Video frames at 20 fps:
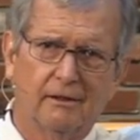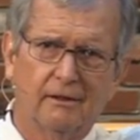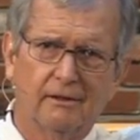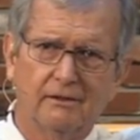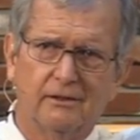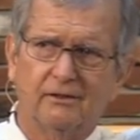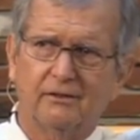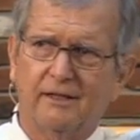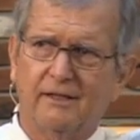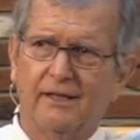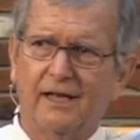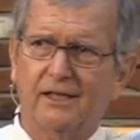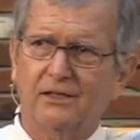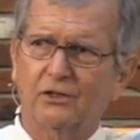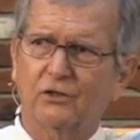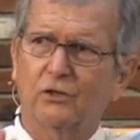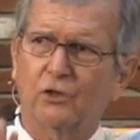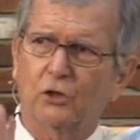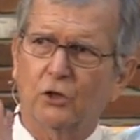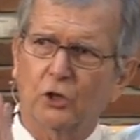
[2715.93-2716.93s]
You see,
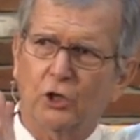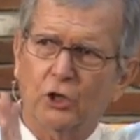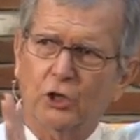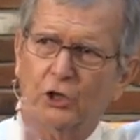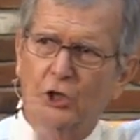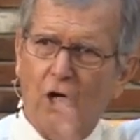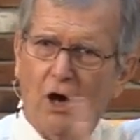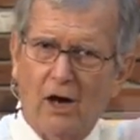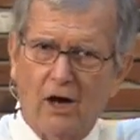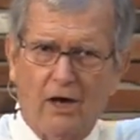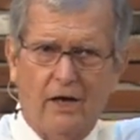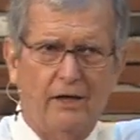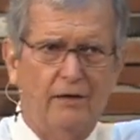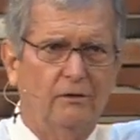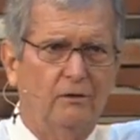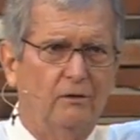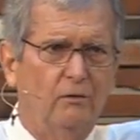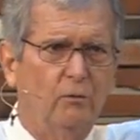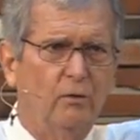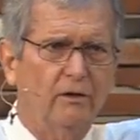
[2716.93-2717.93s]
that's
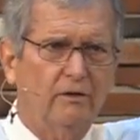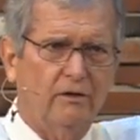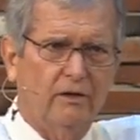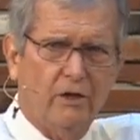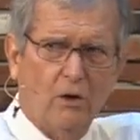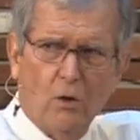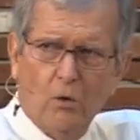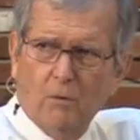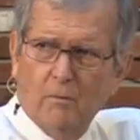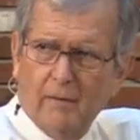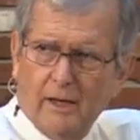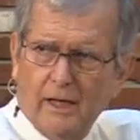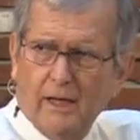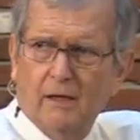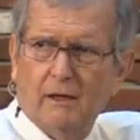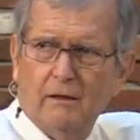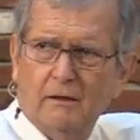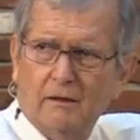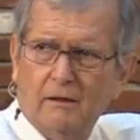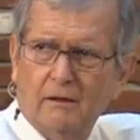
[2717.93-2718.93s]
gone with the old man.
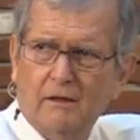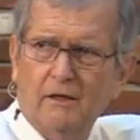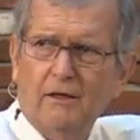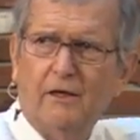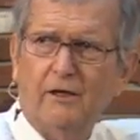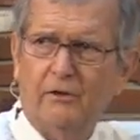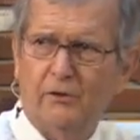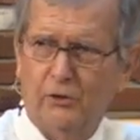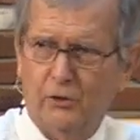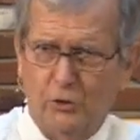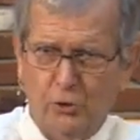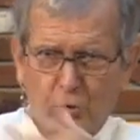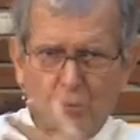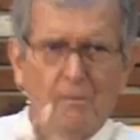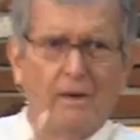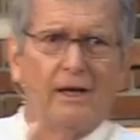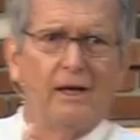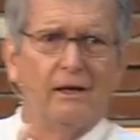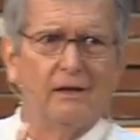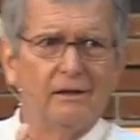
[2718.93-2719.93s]
The new
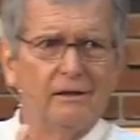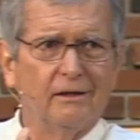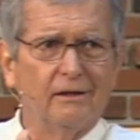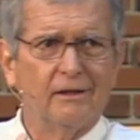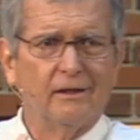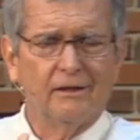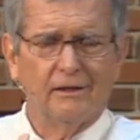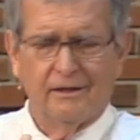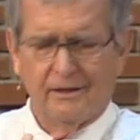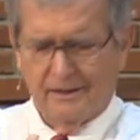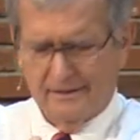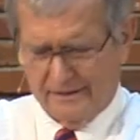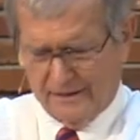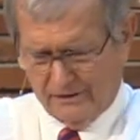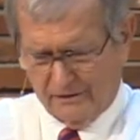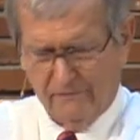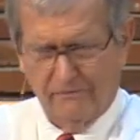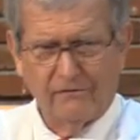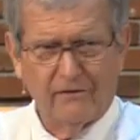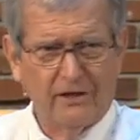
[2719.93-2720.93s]
man is
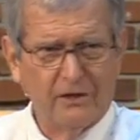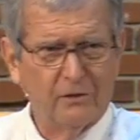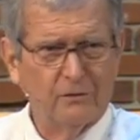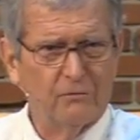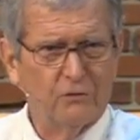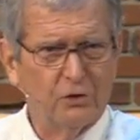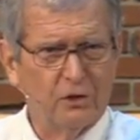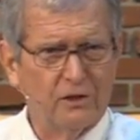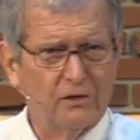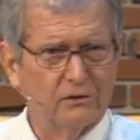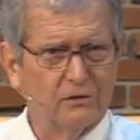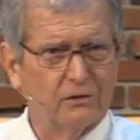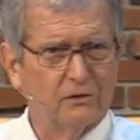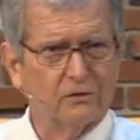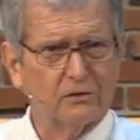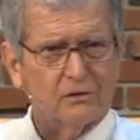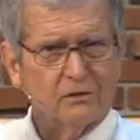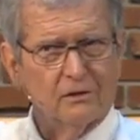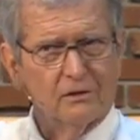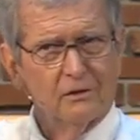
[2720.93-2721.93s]
at the feet of
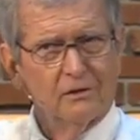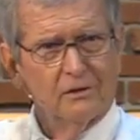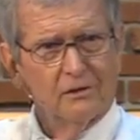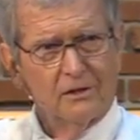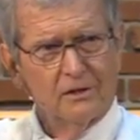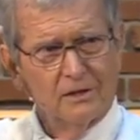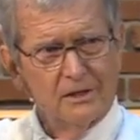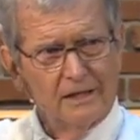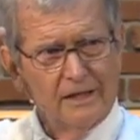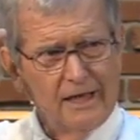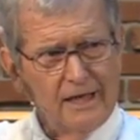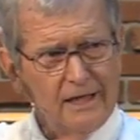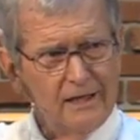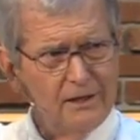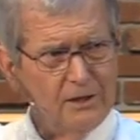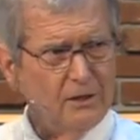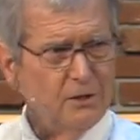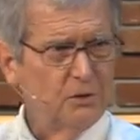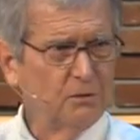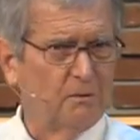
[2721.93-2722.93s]
Jesus, sane
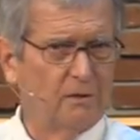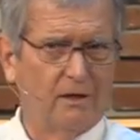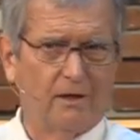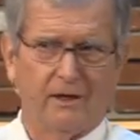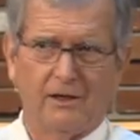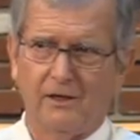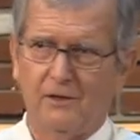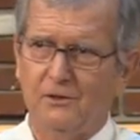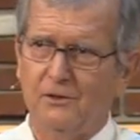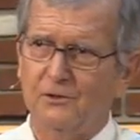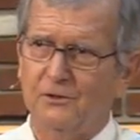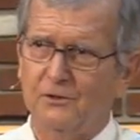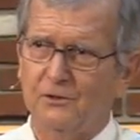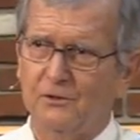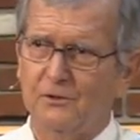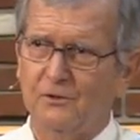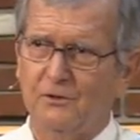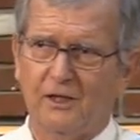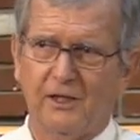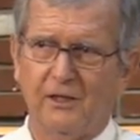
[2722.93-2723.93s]
in his mind.
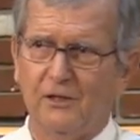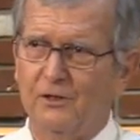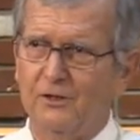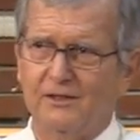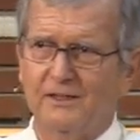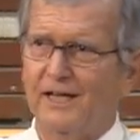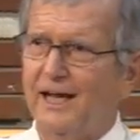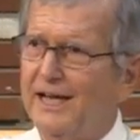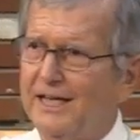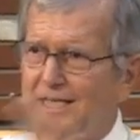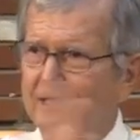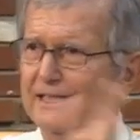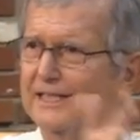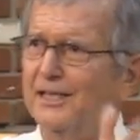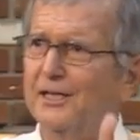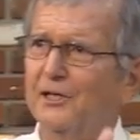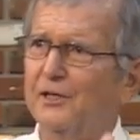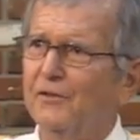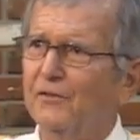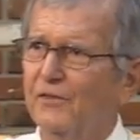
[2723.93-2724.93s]
Okay, this
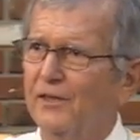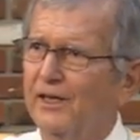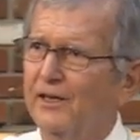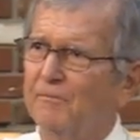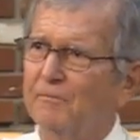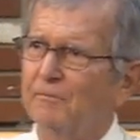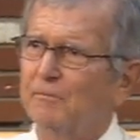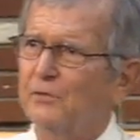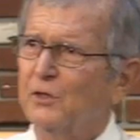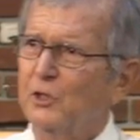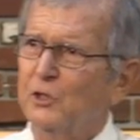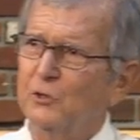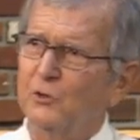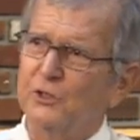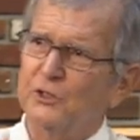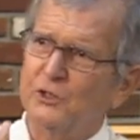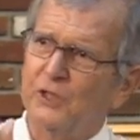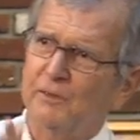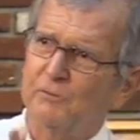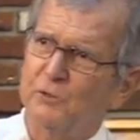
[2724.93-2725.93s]
idea that you
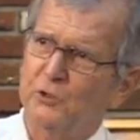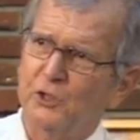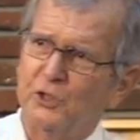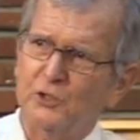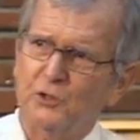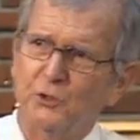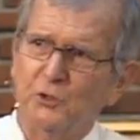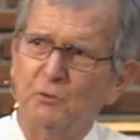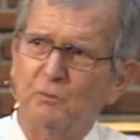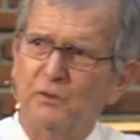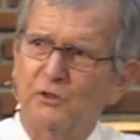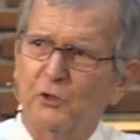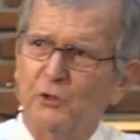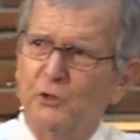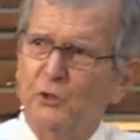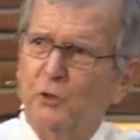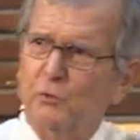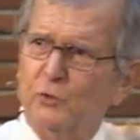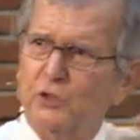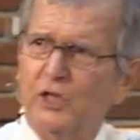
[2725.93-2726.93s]
accept Jesus but
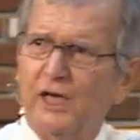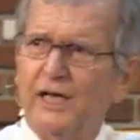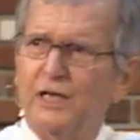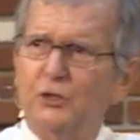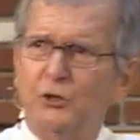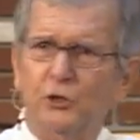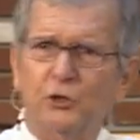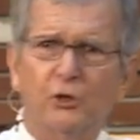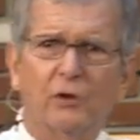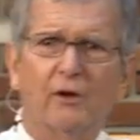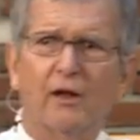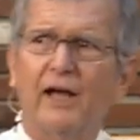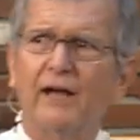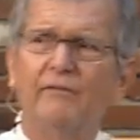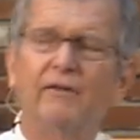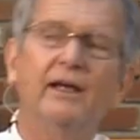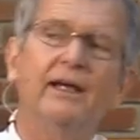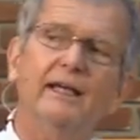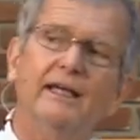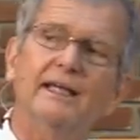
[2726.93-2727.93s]
there's no change in your life
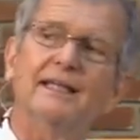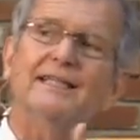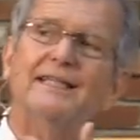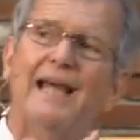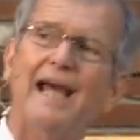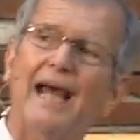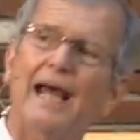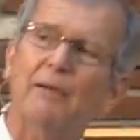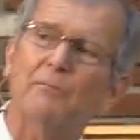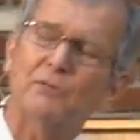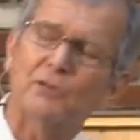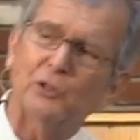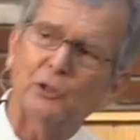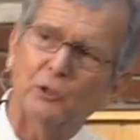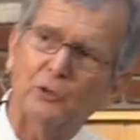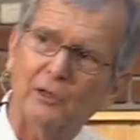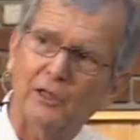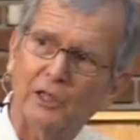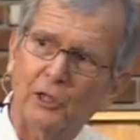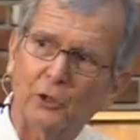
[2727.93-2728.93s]
is
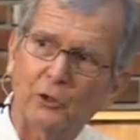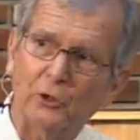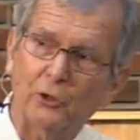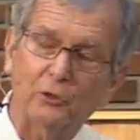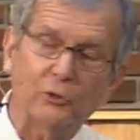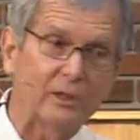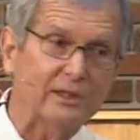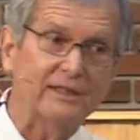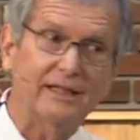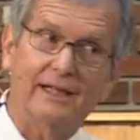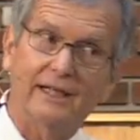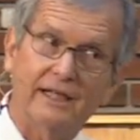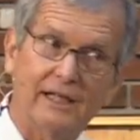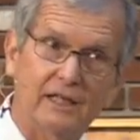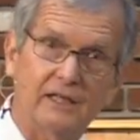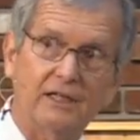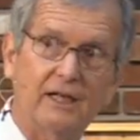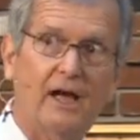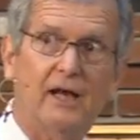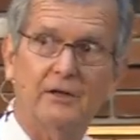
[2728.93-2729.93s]
absolutely ludicrous and it
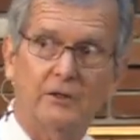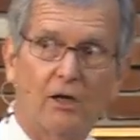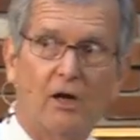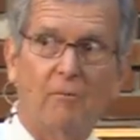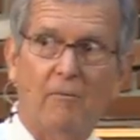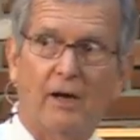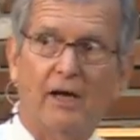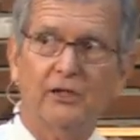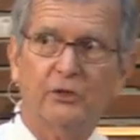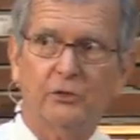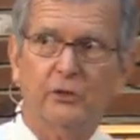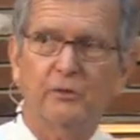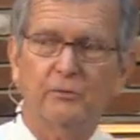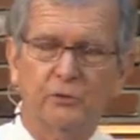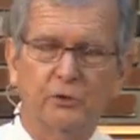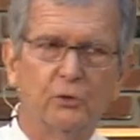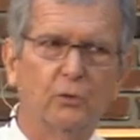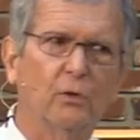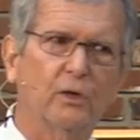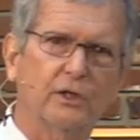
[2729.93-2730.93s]
is not taught by
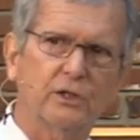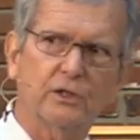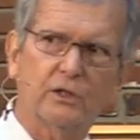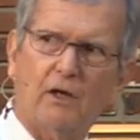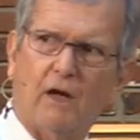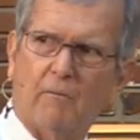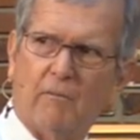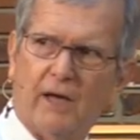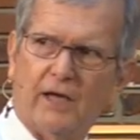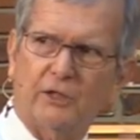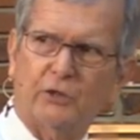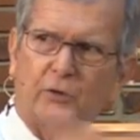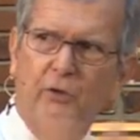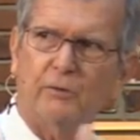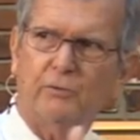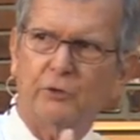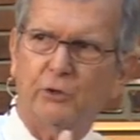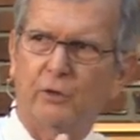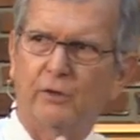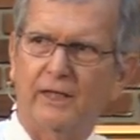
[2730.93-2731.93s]
Scripture. What is taught by
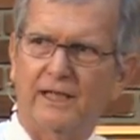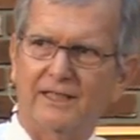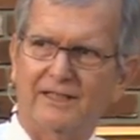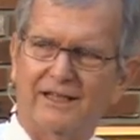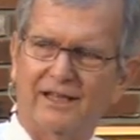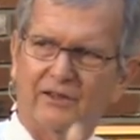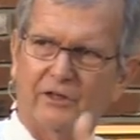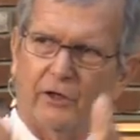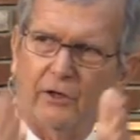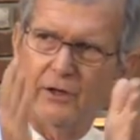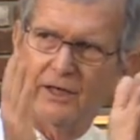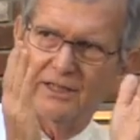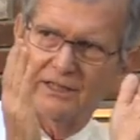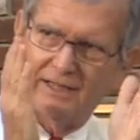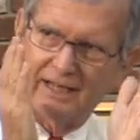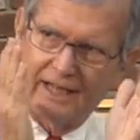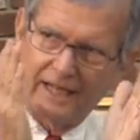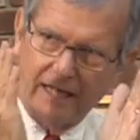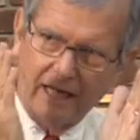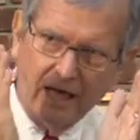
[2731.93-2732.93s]
Scripture is that there
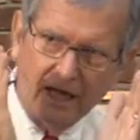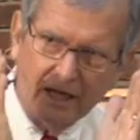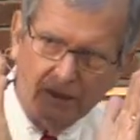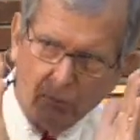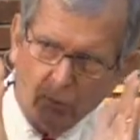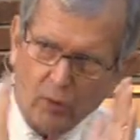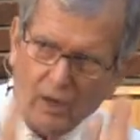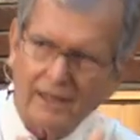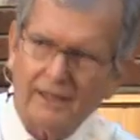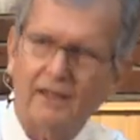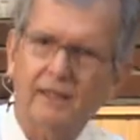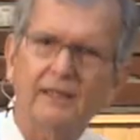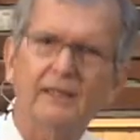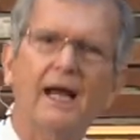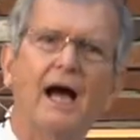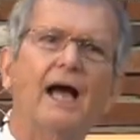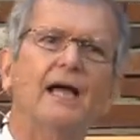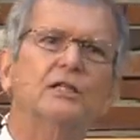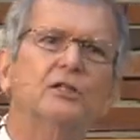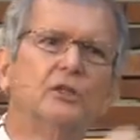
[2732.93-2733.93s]
is a
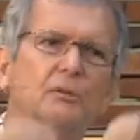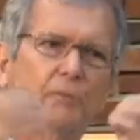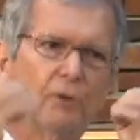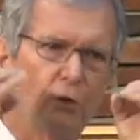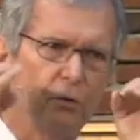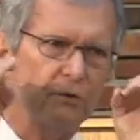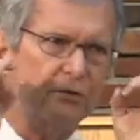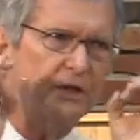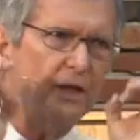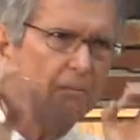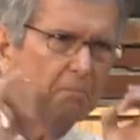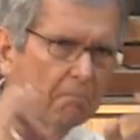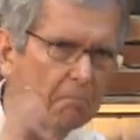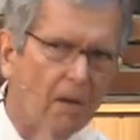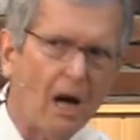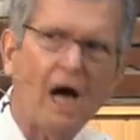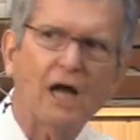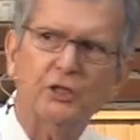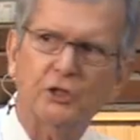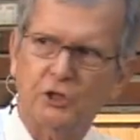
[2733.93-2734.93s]
recognizable,
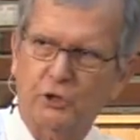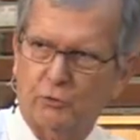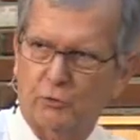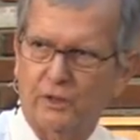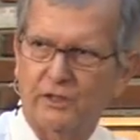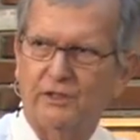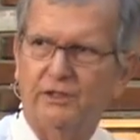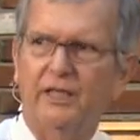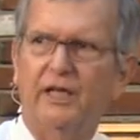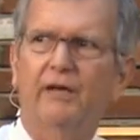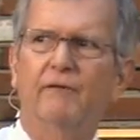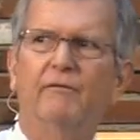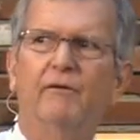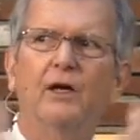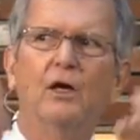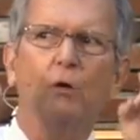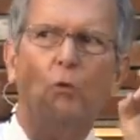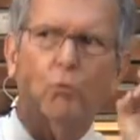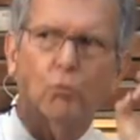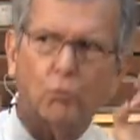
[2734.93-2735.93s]
demonstrative,
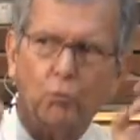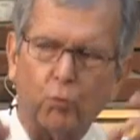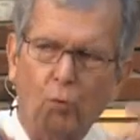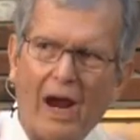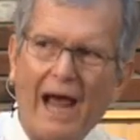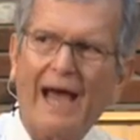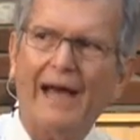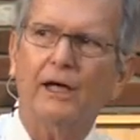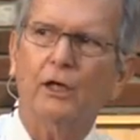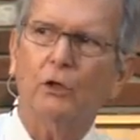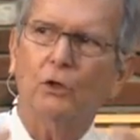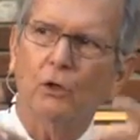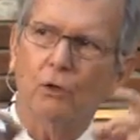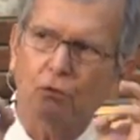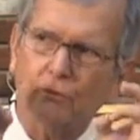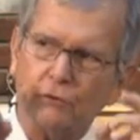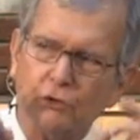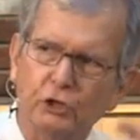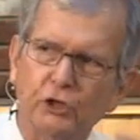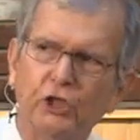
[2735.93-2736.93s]

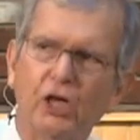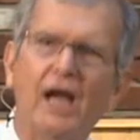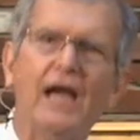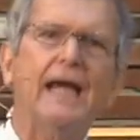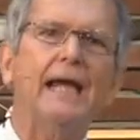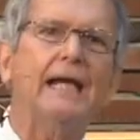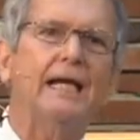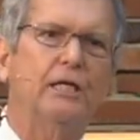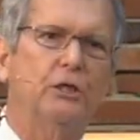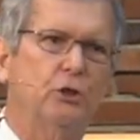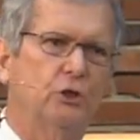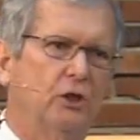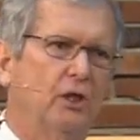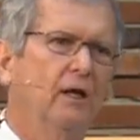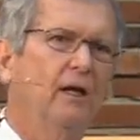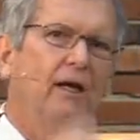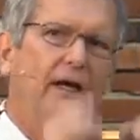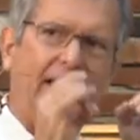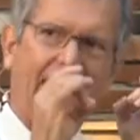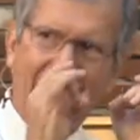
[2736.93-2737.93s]
radical change
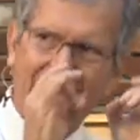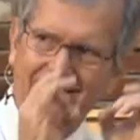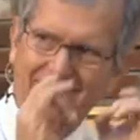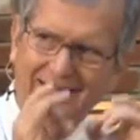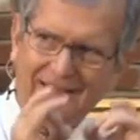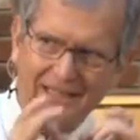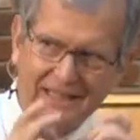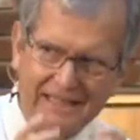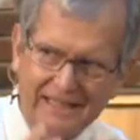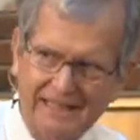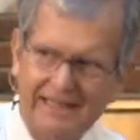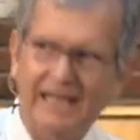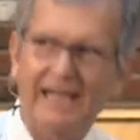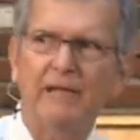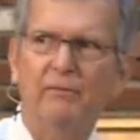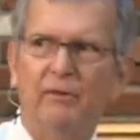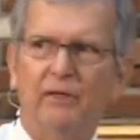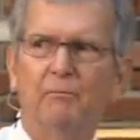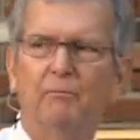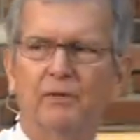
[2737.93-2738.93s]
in the
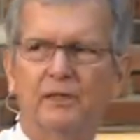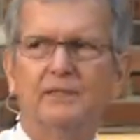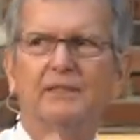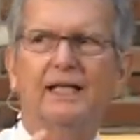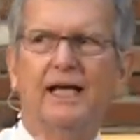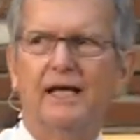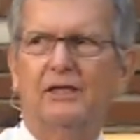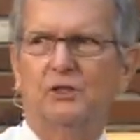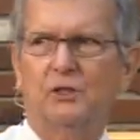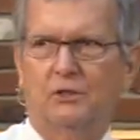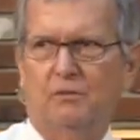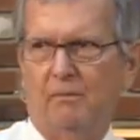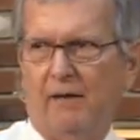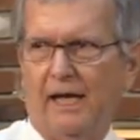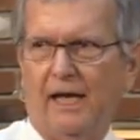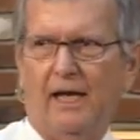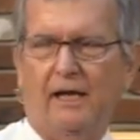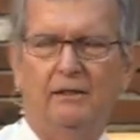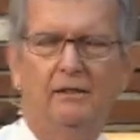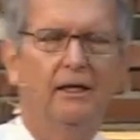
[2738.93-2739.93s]
demon possessed
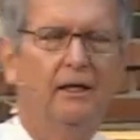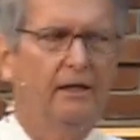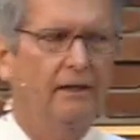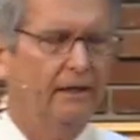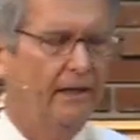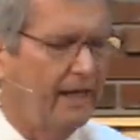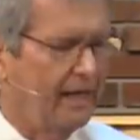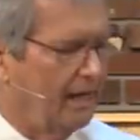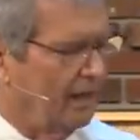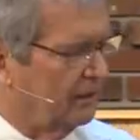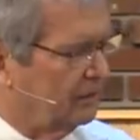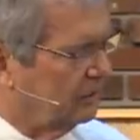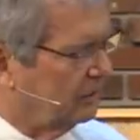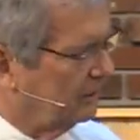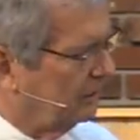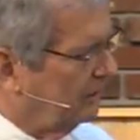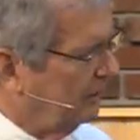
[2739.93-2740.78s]
man and